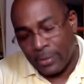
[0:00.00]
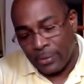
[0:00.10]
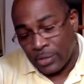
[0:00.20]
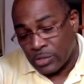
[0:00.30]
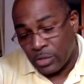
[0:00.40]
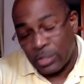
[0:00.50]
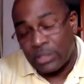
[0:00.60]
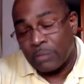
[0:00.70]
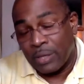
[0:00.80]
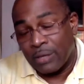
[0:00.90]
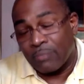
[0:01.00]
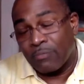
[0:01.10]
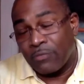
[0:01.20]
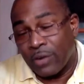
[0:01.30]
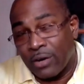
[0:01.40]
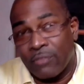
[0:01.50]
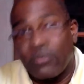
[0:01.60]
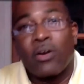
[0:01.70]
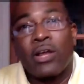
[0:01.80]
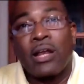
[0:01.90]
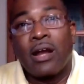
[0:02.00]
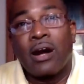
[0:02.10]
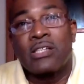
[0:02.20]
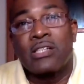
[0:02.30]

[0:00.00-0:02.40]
there's going to be a very, very large